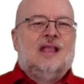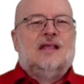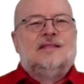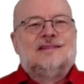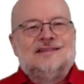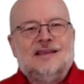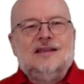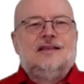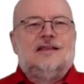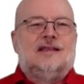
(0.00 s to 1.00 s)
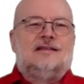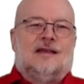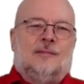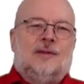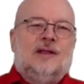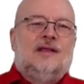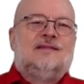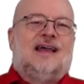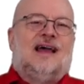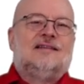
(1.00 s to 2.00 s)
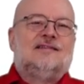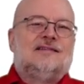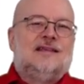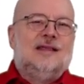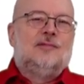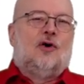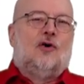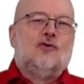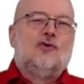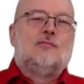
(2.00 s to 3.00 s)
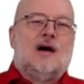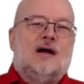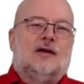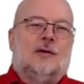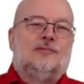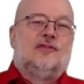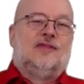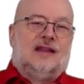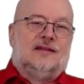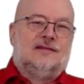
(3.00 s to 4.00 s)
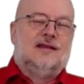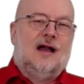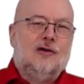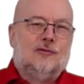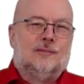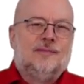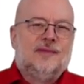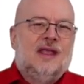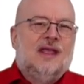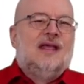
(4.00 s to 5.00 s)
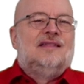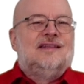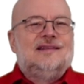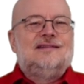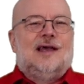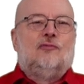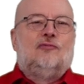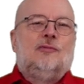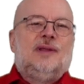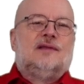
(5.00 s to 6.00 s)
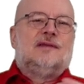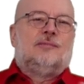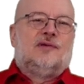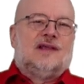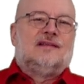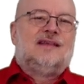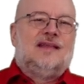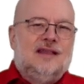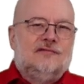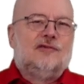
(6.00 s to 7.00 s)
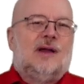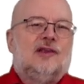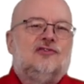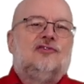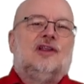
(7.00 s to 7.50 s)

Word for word: The second key tip is to add schema.org markup to the entity home. This is helpful because it presents key information in